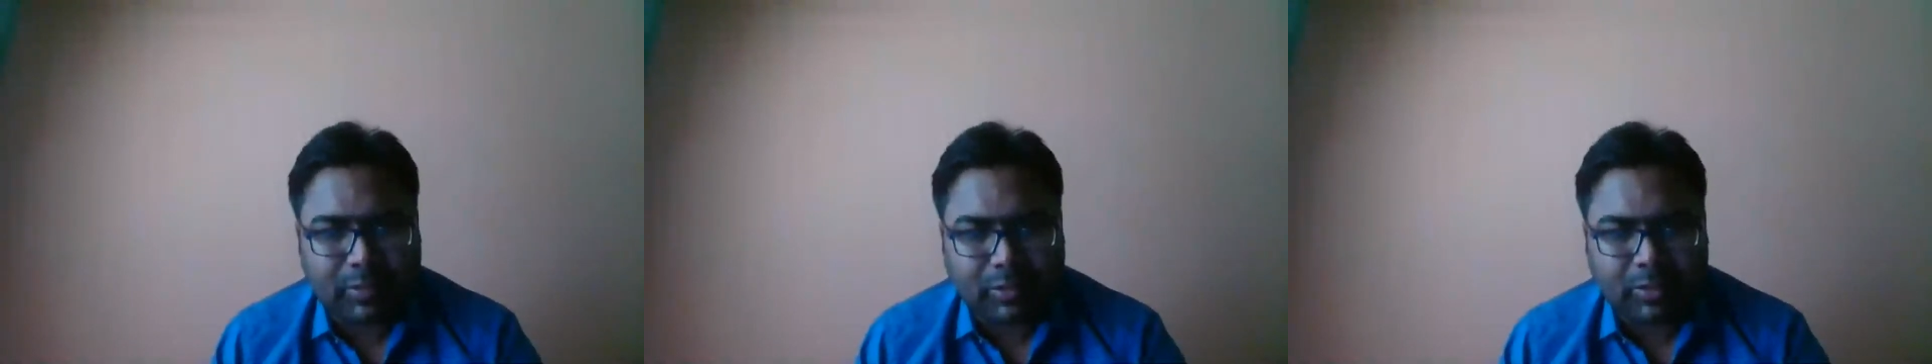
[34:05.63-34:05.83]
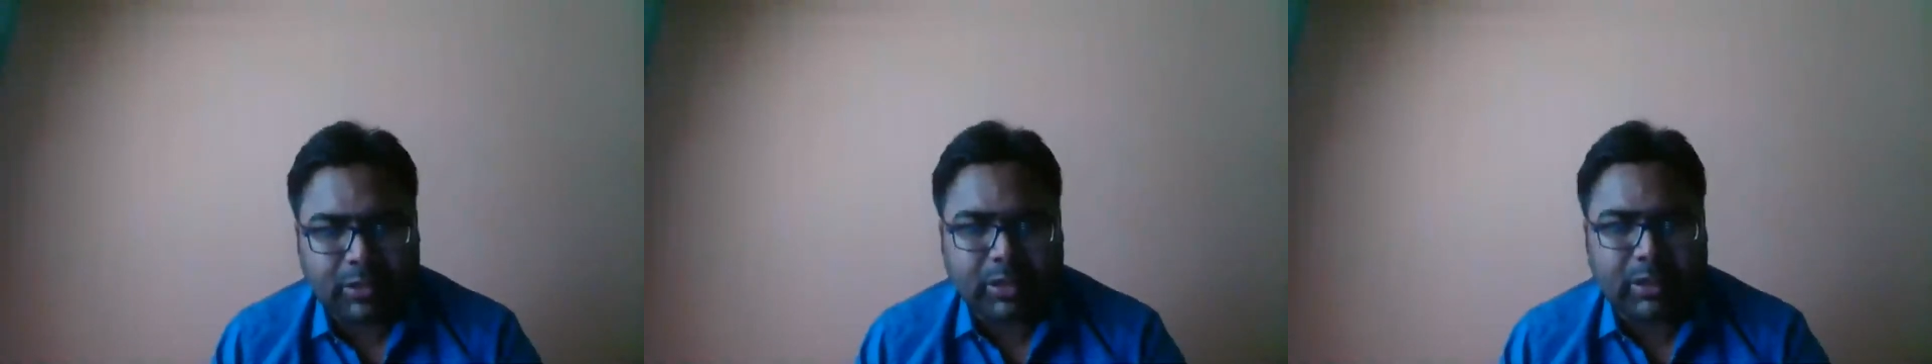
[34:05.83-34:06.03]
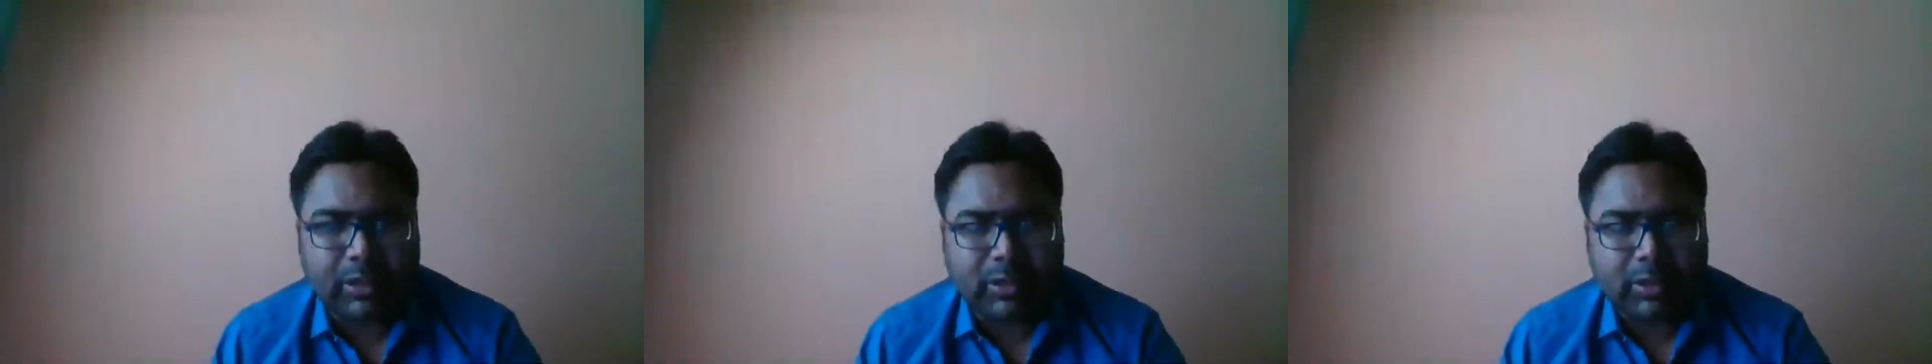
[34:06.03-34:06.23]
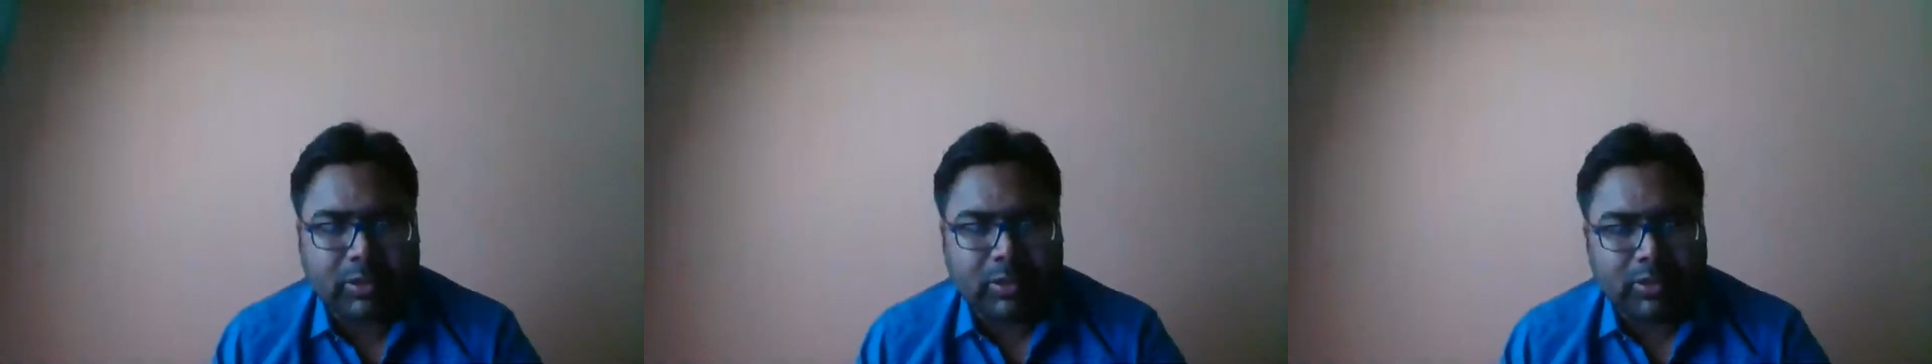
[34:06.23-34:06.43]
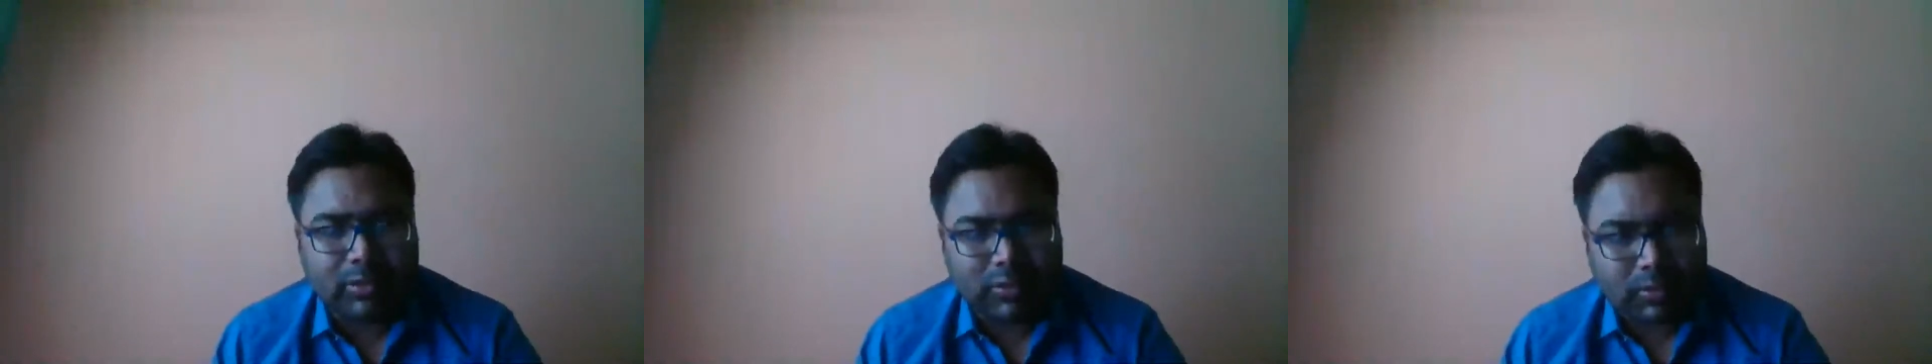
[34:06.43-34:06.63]
Okay,
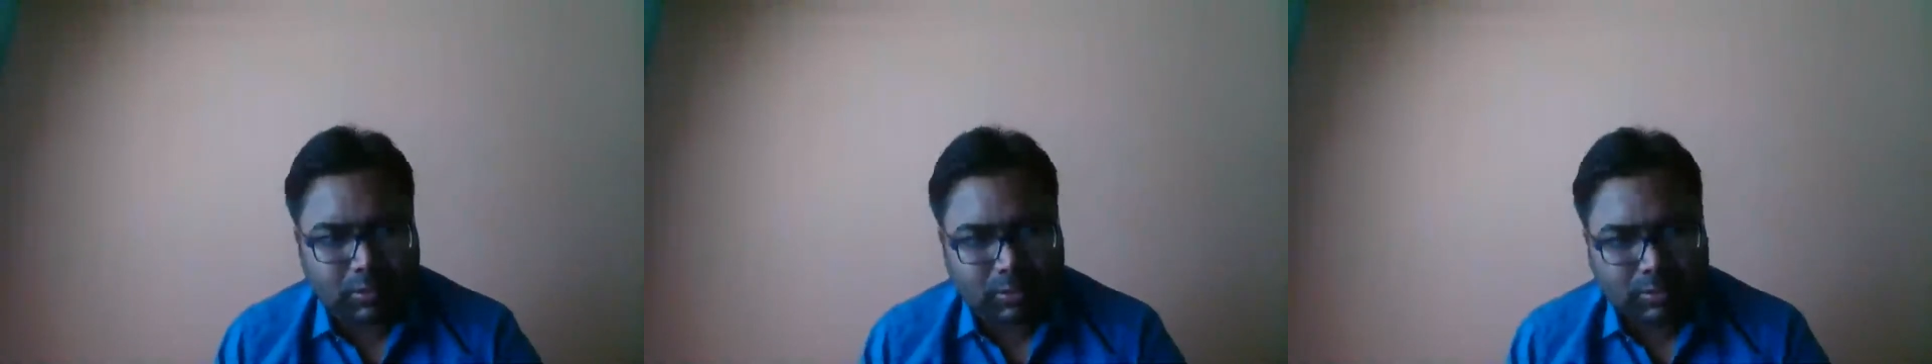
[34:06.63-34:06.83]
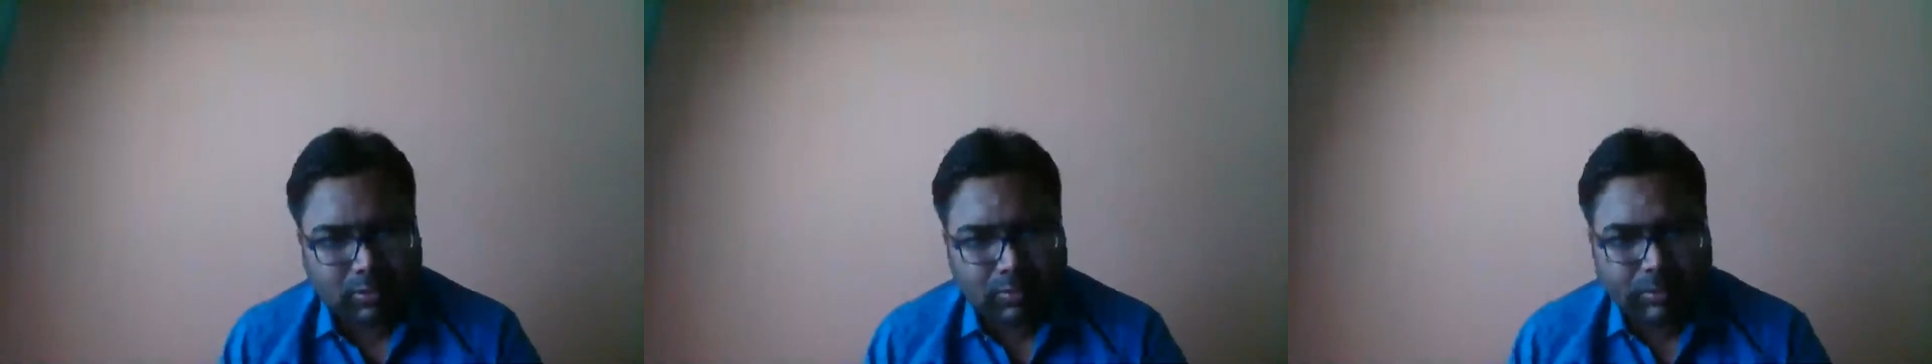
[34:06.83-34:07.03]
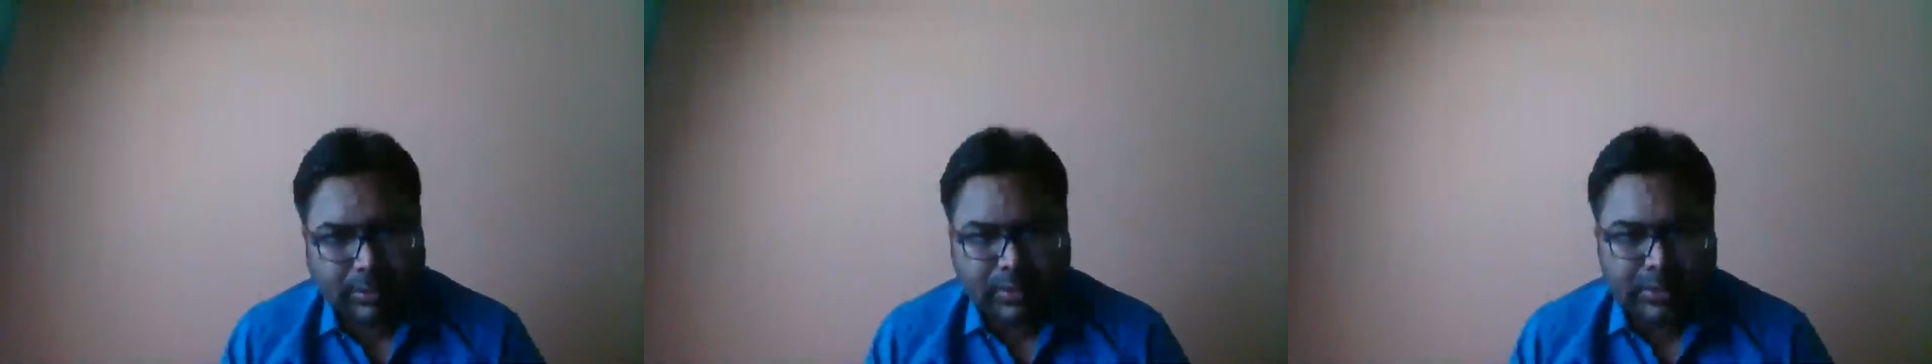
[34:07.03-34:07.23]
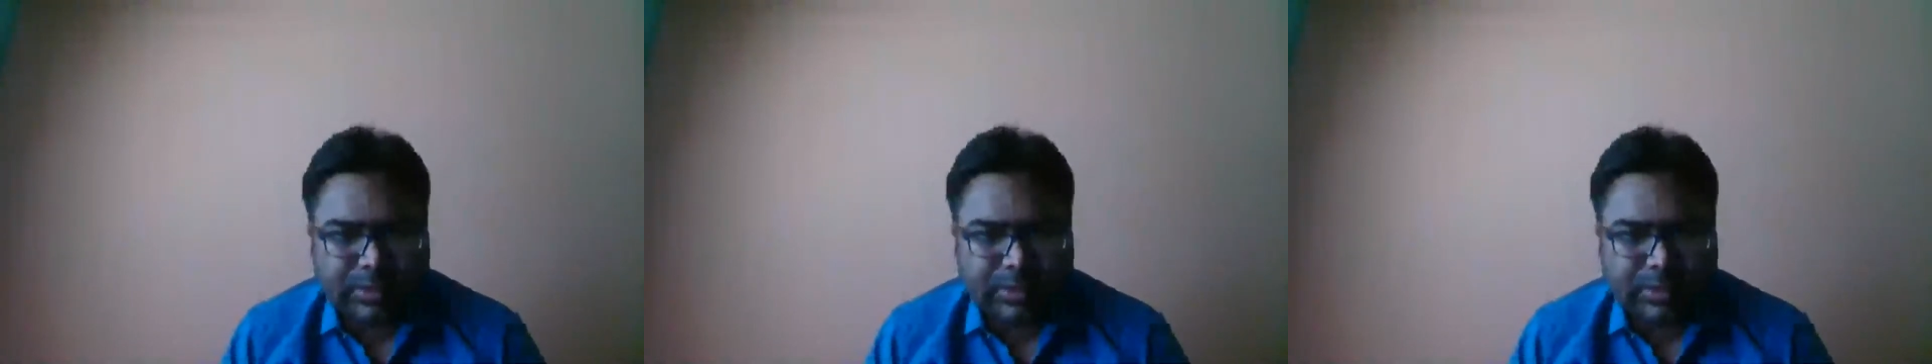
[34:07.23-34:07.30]
so these